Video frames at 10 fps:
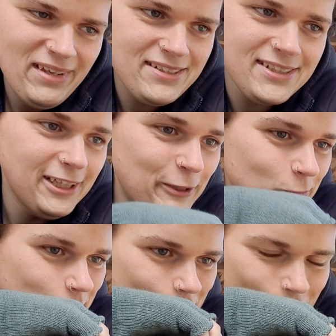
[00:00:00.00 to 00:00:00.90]

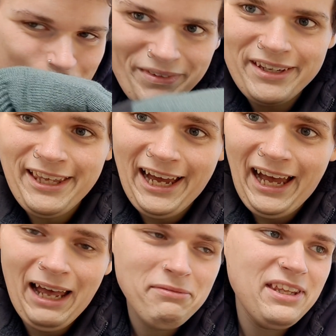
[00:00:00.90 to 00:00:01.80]
So yeah,
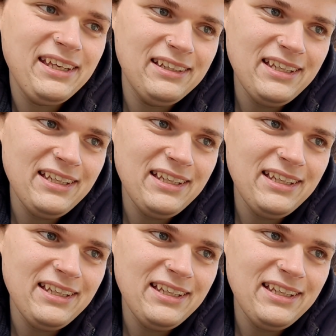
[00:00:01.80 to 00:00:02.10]
I'm thinking